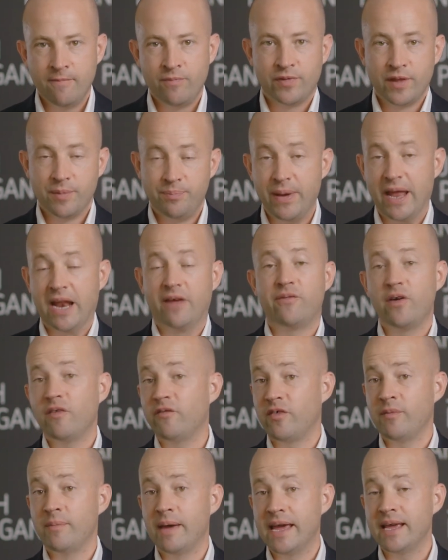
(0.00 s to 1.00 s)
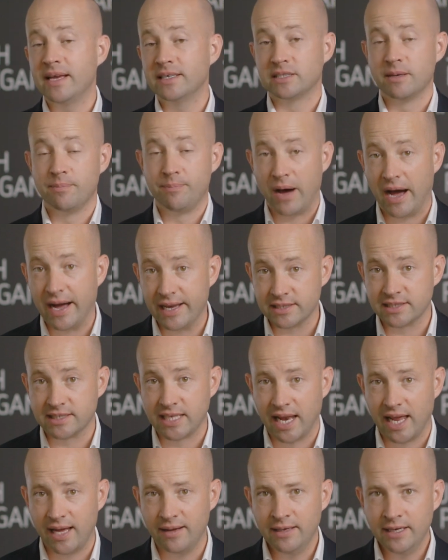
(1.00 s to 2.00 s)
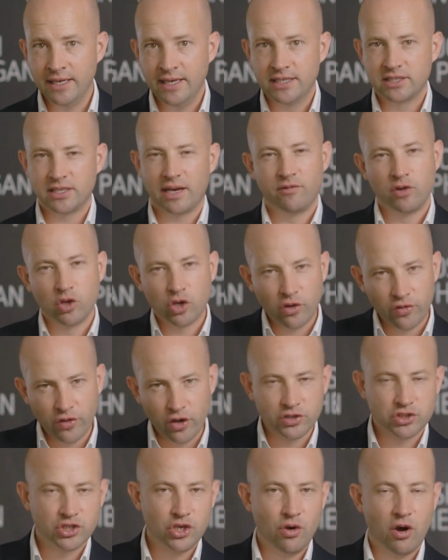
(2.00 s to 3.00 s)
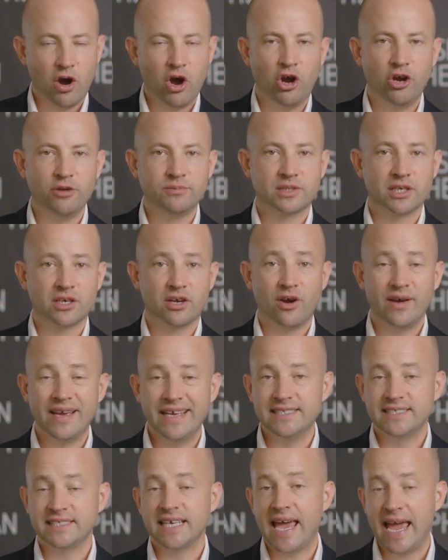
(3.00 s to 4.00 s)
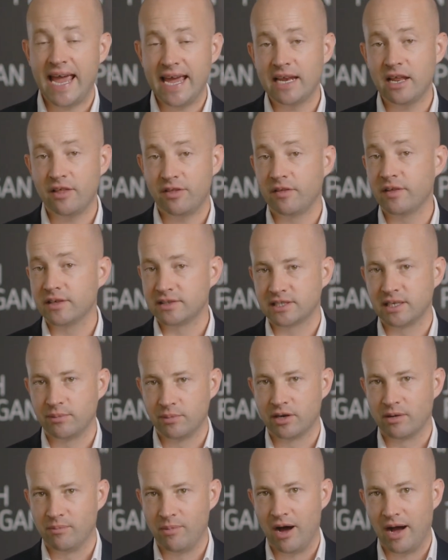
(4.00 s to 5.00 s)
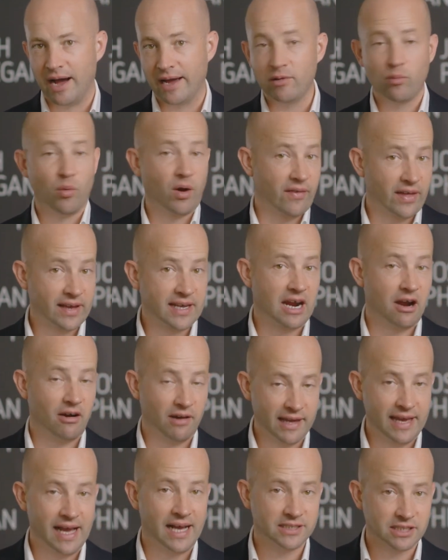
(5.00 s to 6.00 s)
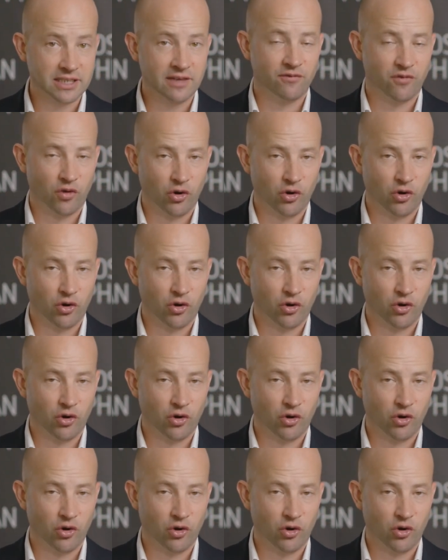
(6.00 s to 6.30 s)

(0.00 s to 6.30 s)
The benefit for me as a buyer seller is I have a look at those new homes. They go, is there anything that's similar to mine and what are they currently asking